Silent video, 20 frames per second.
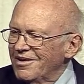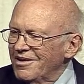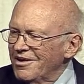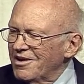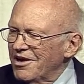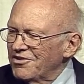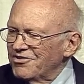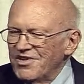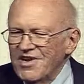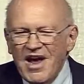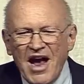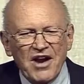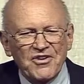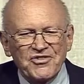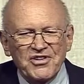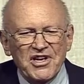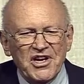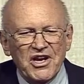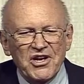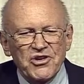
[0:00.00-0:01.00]
Because he
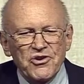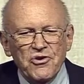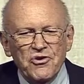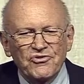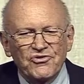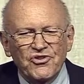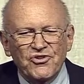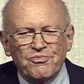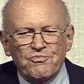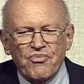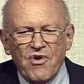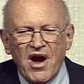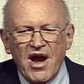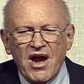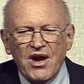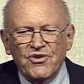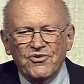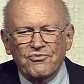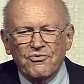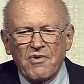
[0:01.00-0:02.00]
actually can use his
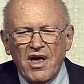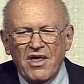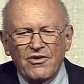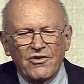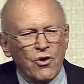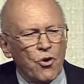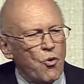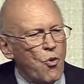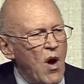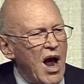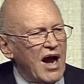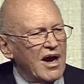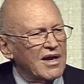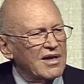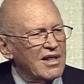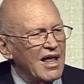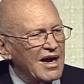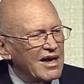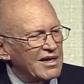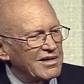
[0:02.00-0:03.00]
brains rather than quacking
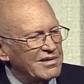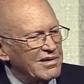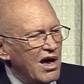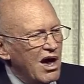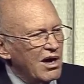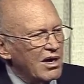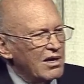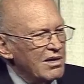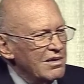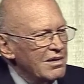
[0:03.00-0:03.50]
like a duck?